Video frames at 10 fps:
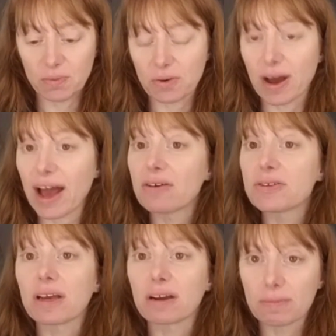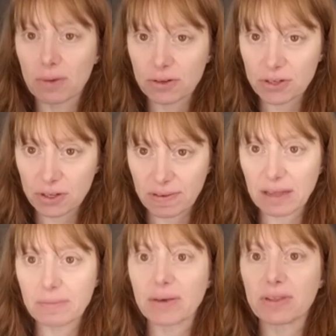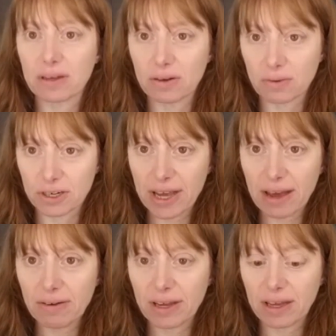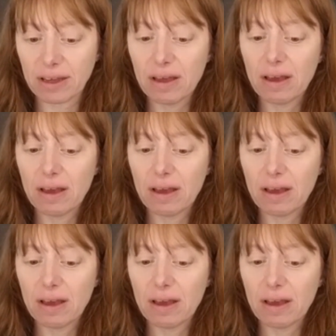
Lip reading: do a housing and commercial development within Orange County